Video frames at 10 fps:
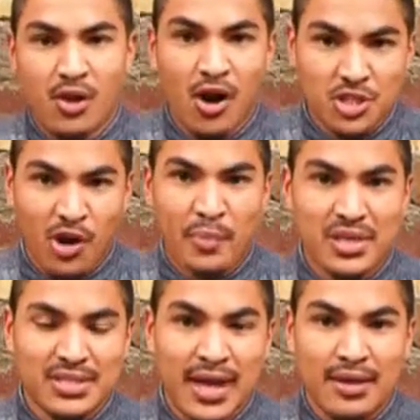The Last
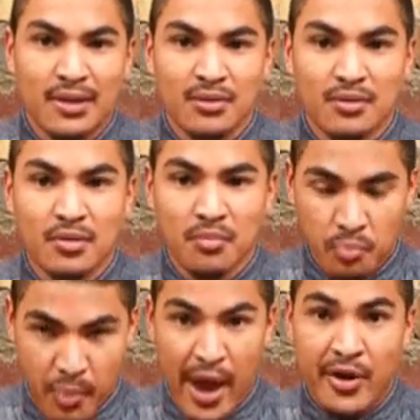Comic Standing,
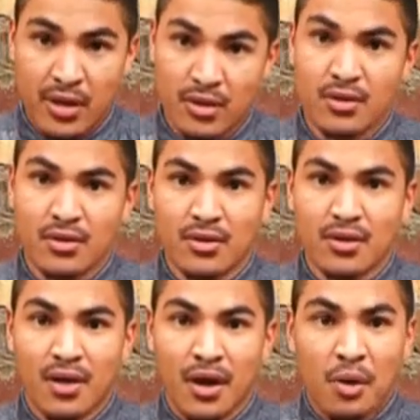Barry.
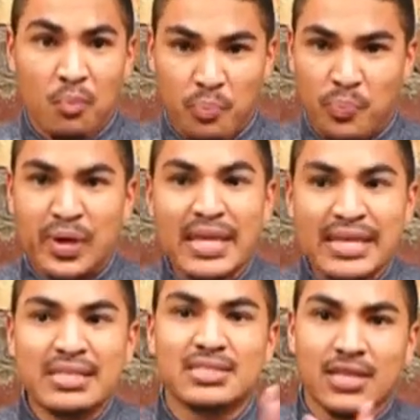
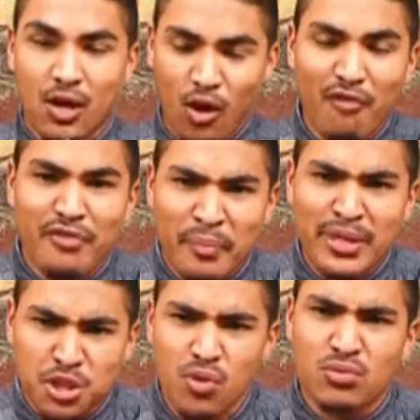Please, laugh at
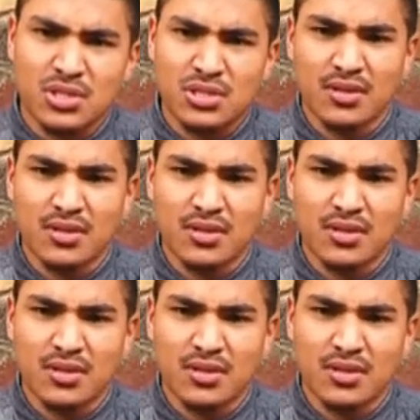my jokes.